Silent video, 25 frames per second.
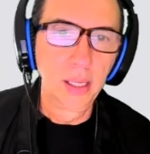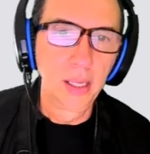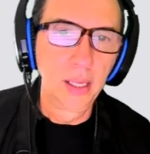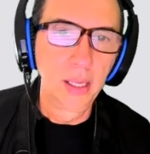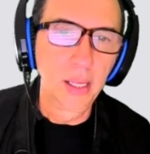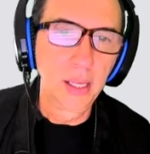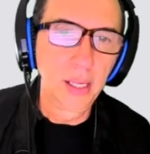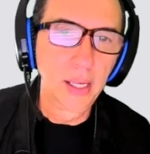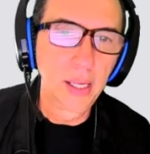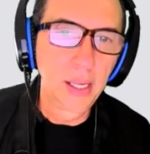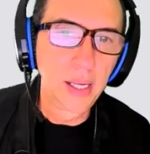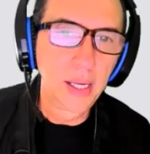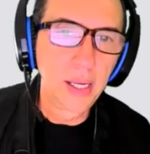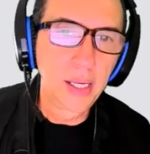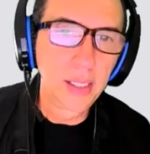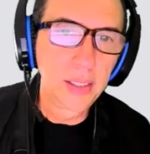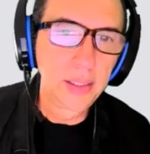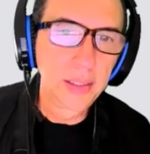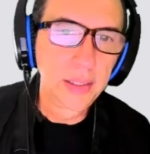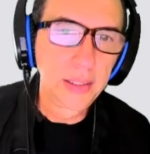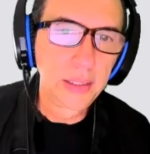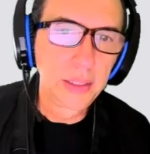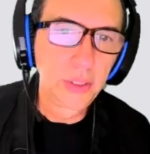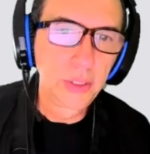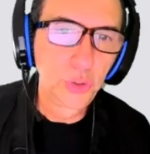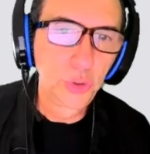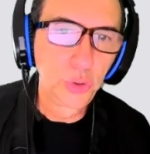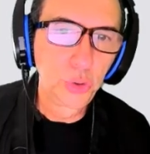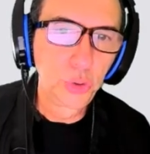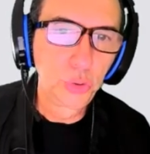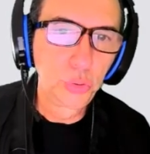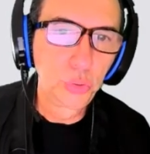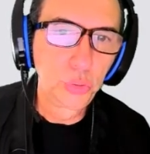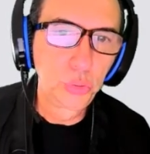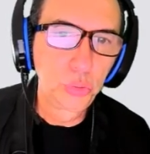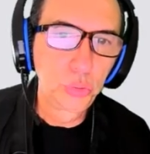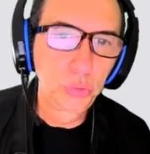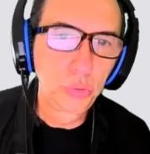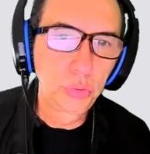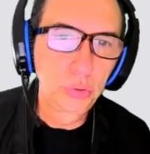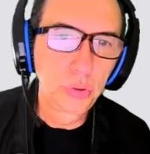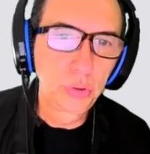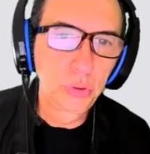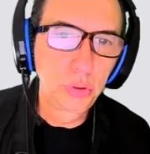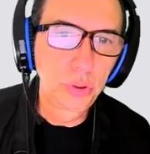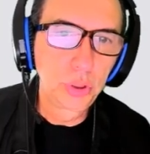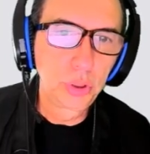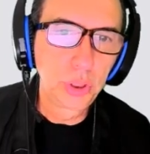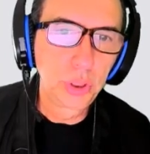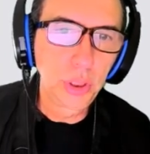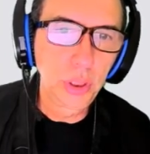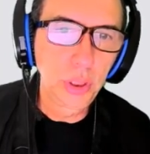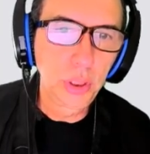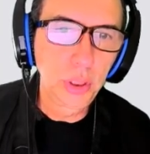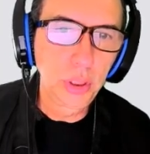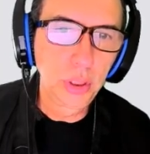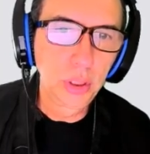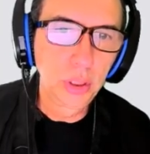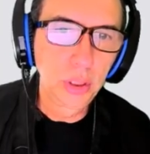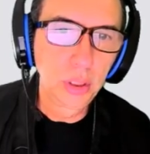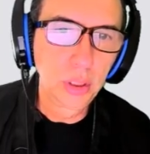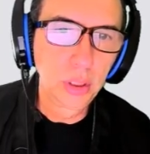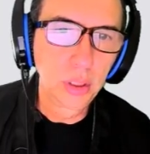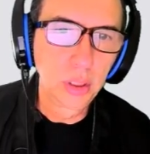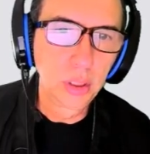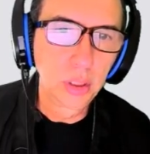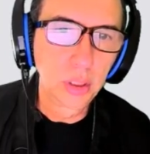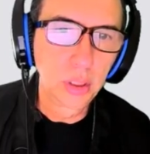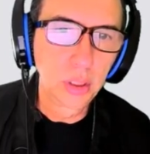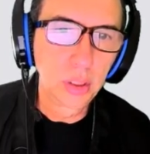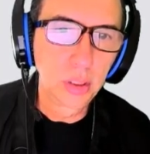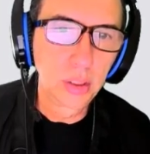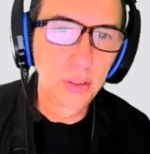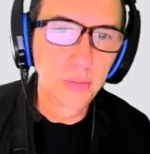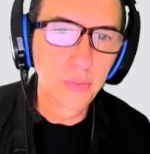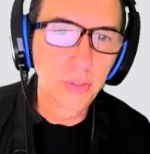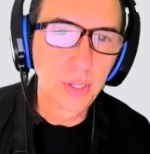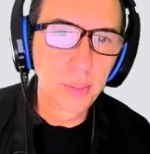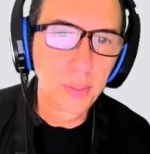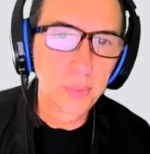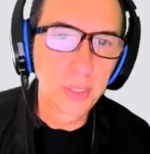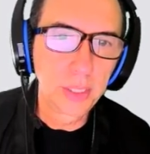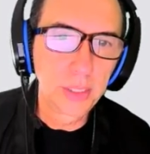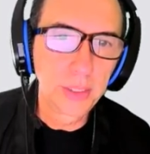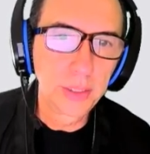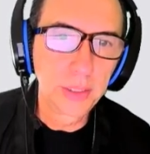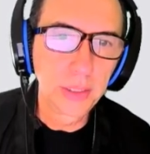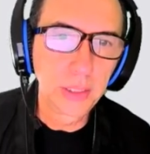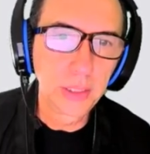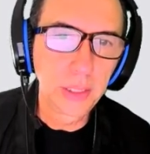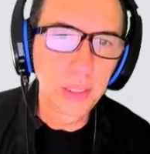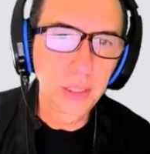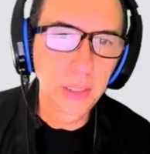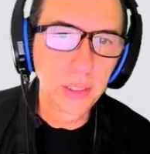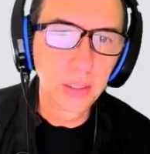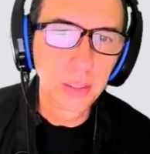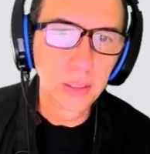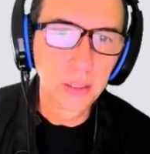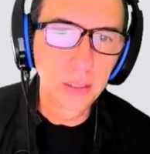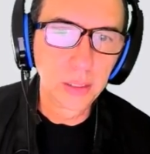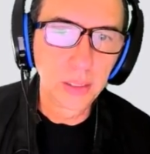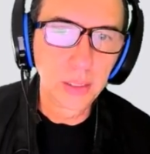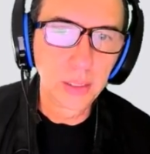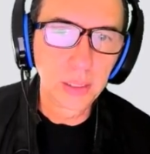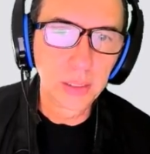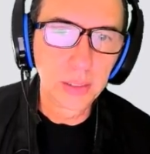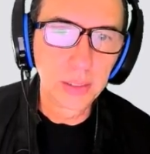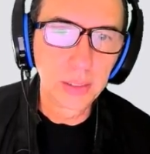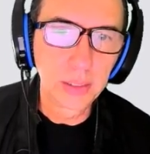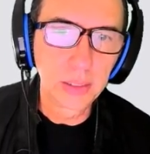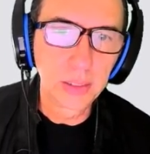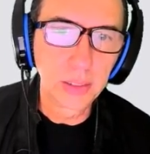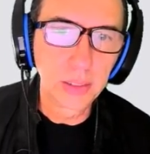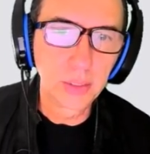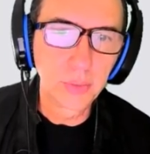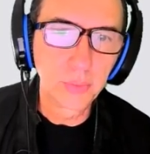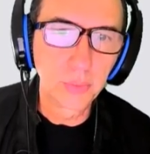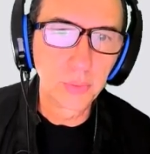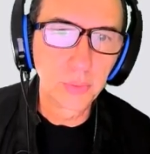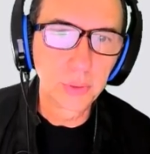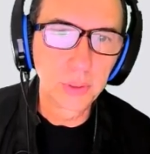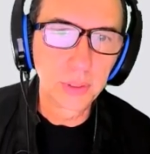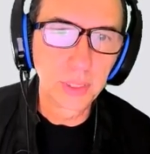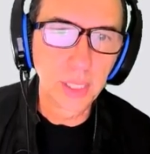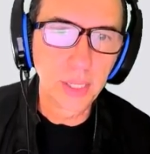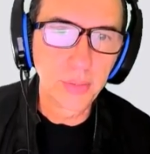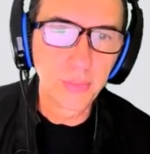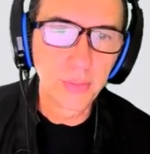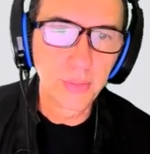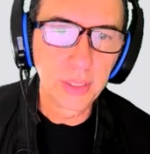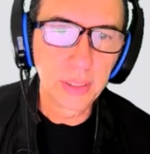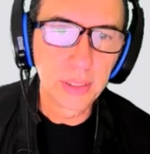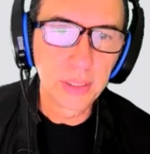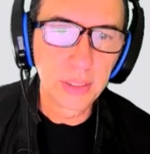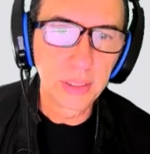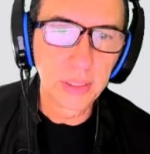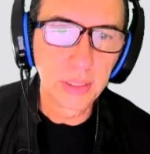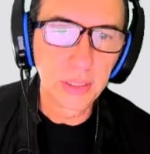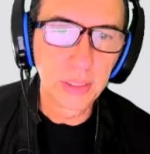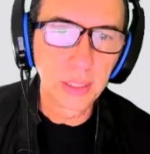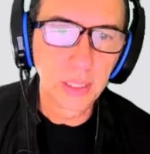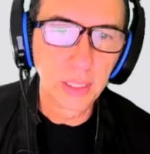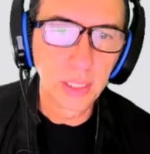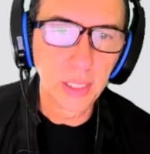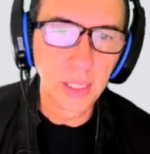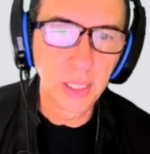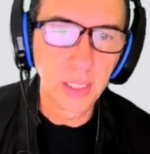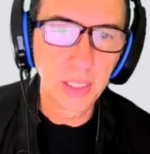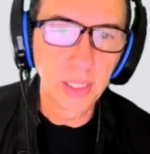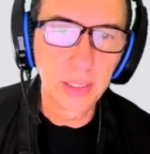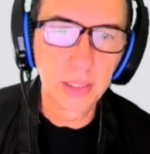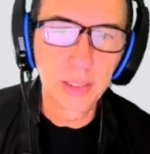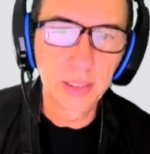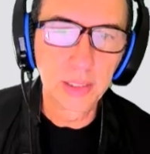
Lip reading: And t divided by t, this is equal 78.